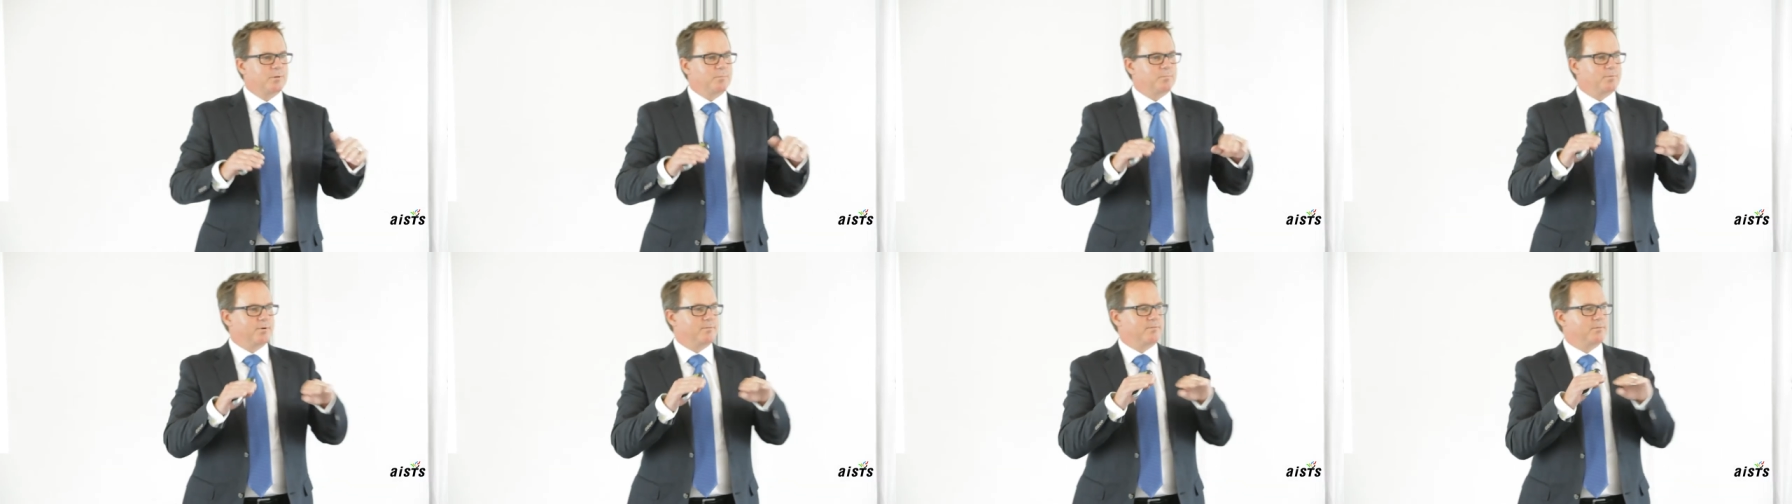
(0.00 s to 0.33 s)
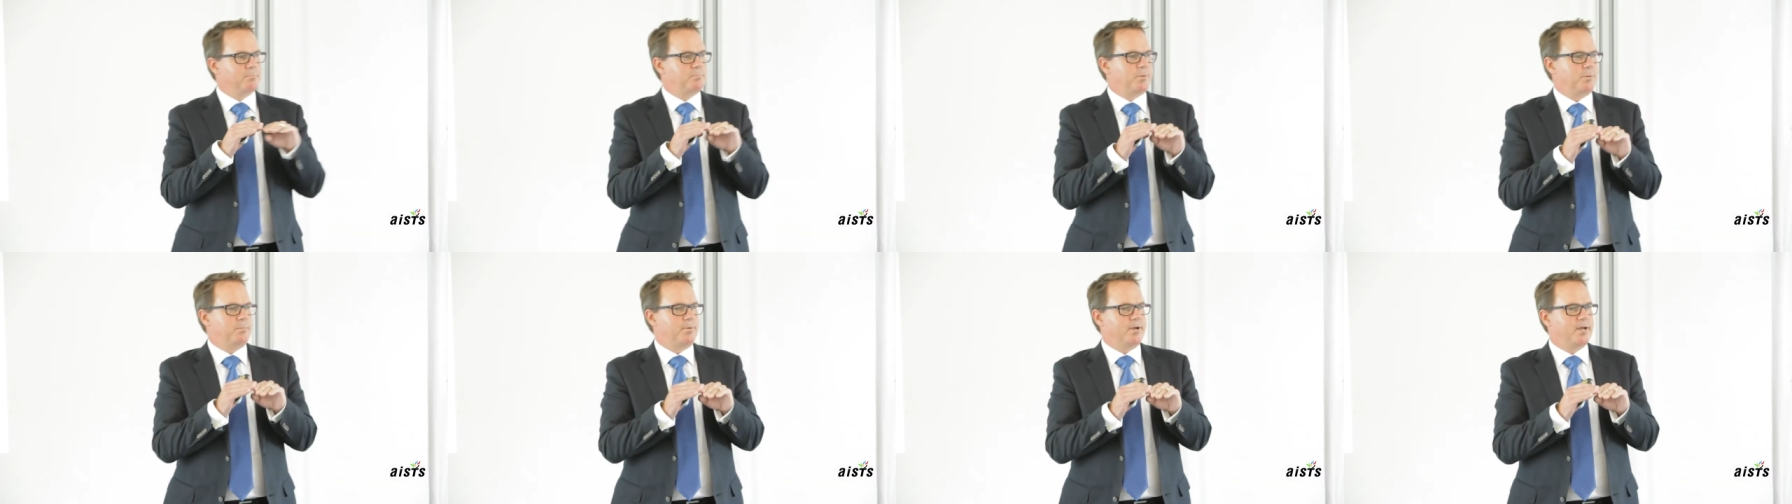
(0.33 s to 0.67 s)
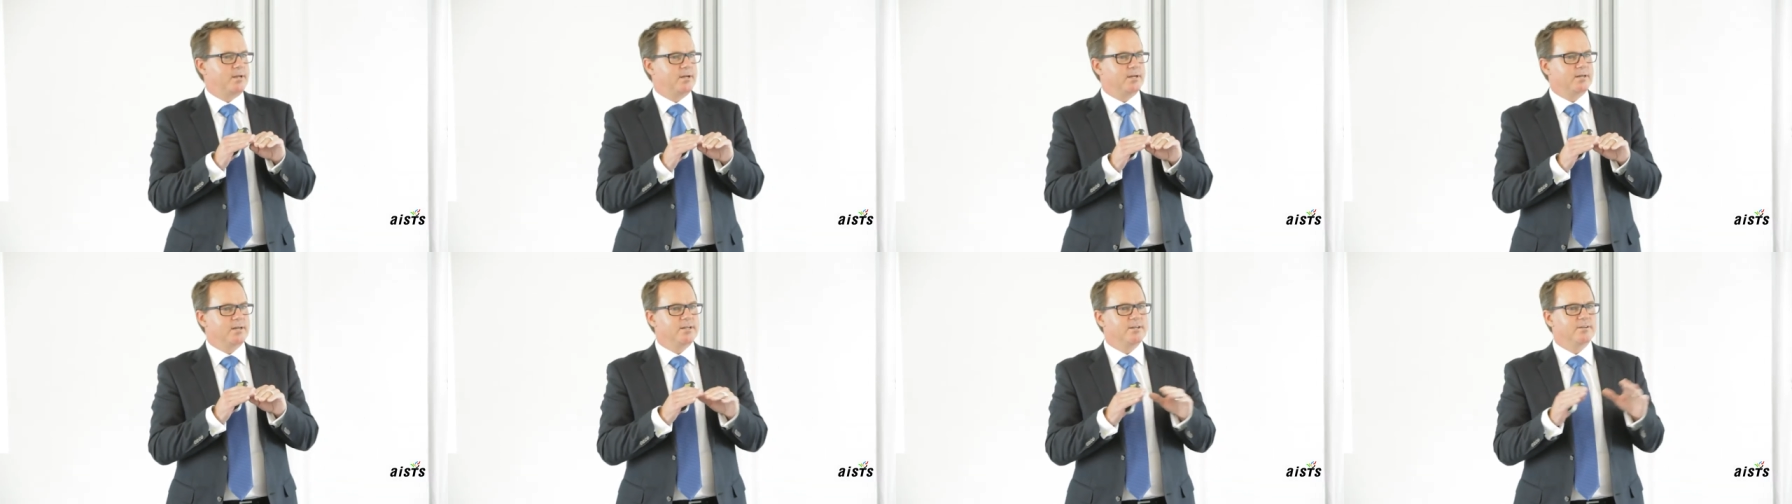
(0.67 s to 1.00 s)
we pre
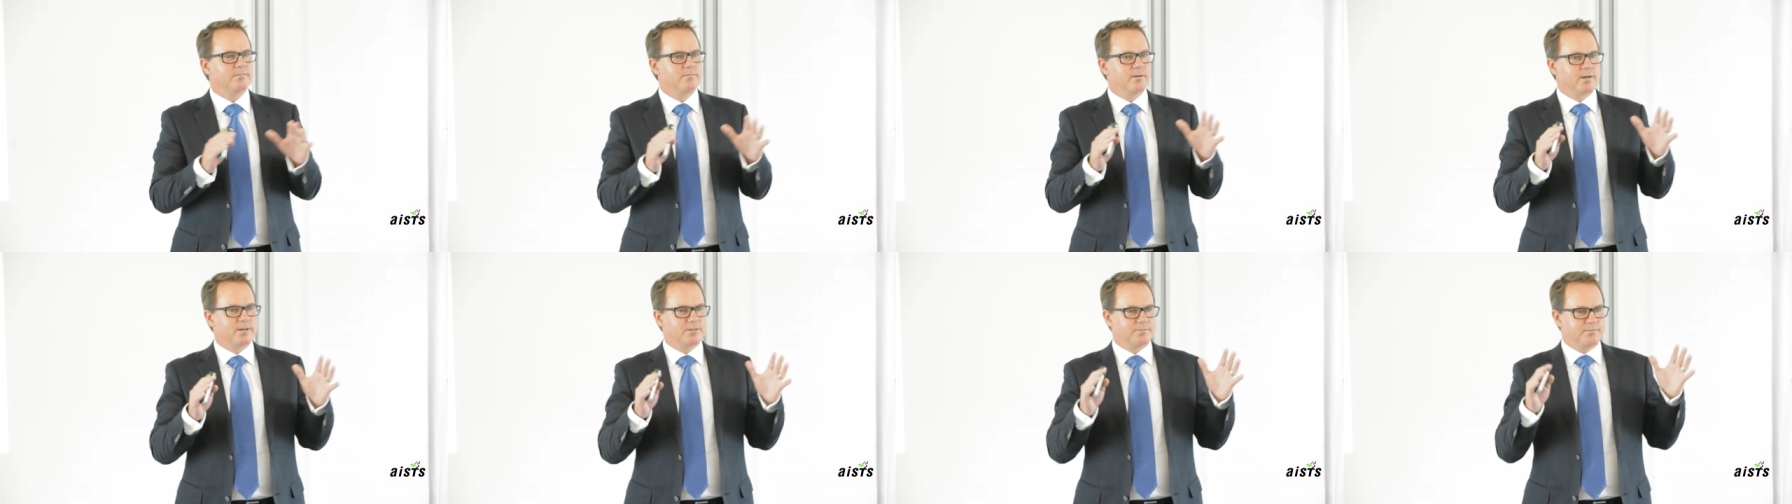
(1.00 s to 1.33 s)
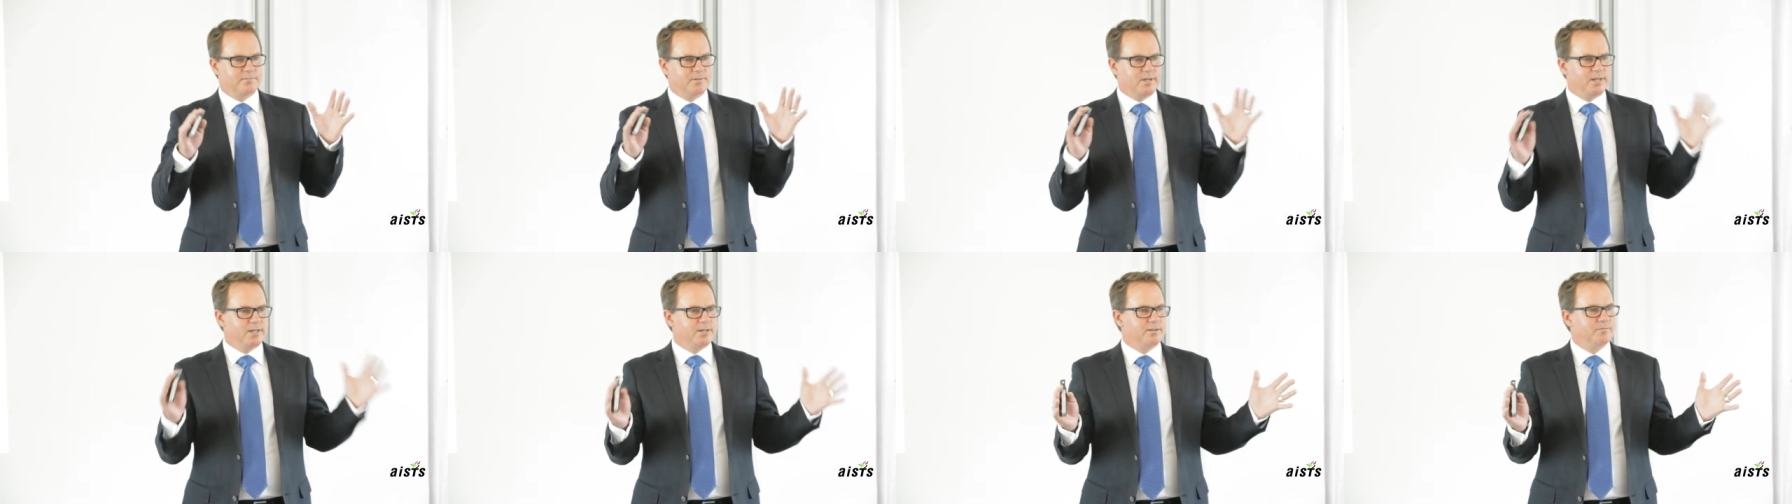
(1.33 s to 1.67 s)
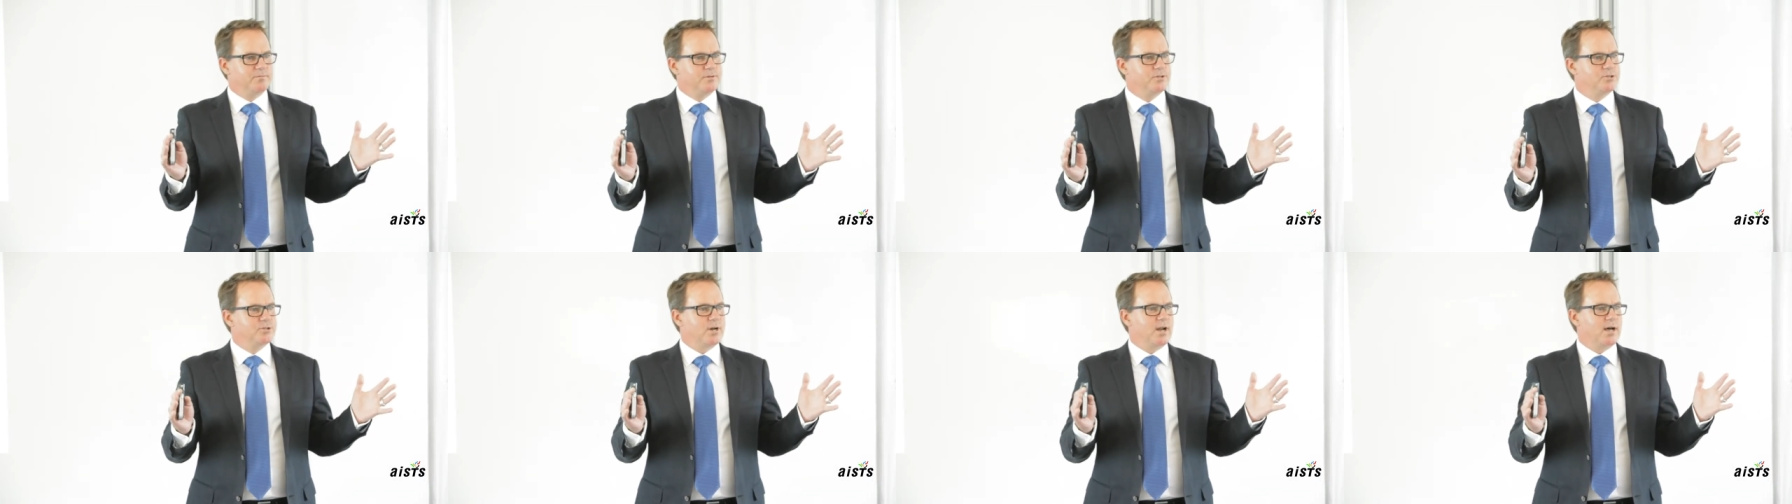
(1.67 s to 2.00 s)
prepared an
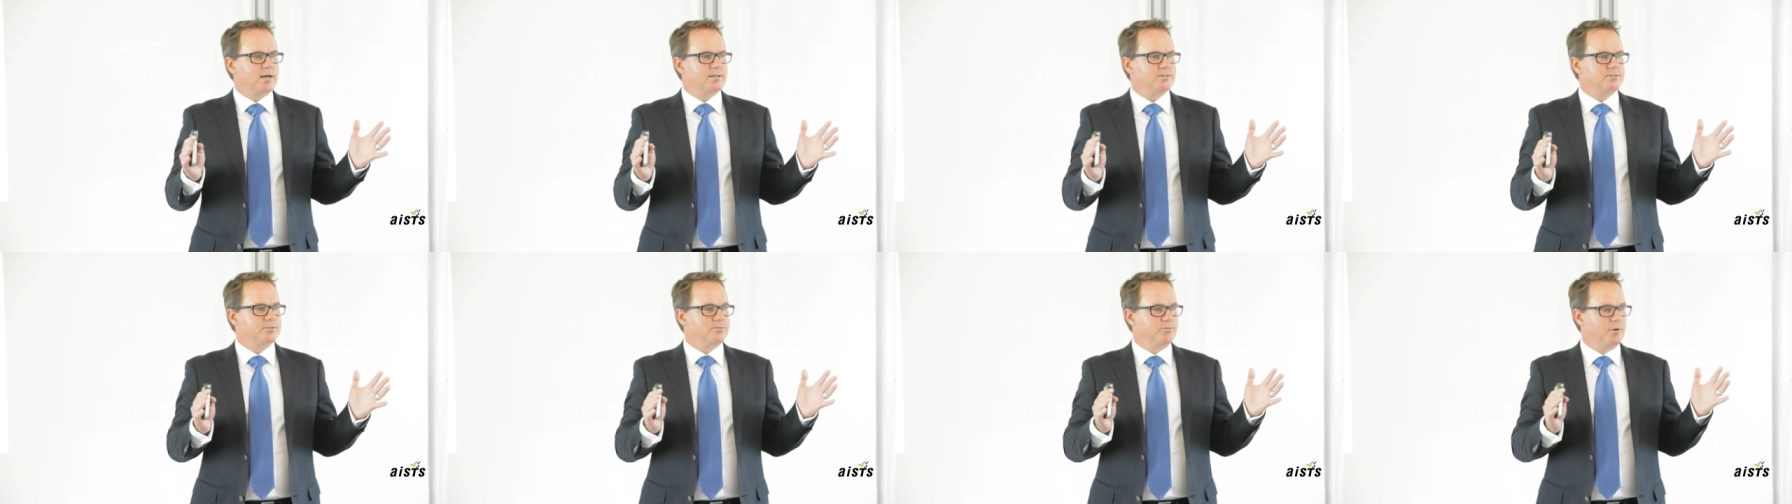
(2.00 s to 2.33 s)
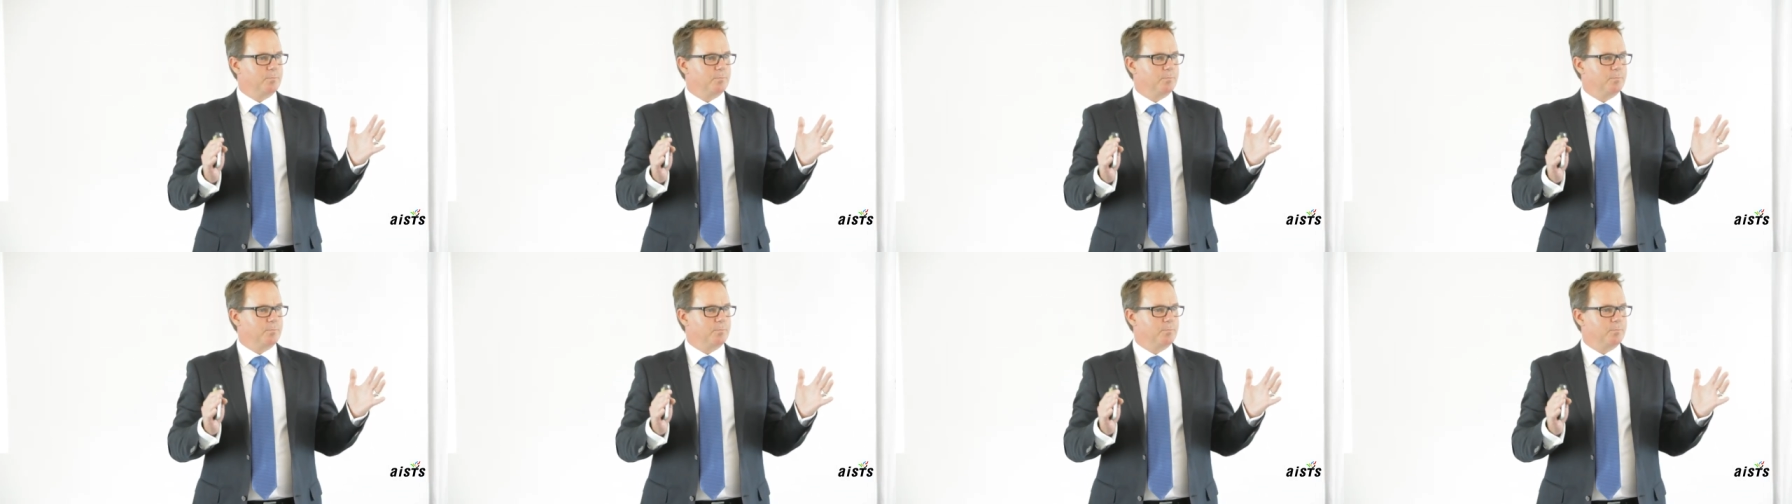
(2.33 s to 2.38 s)
individualized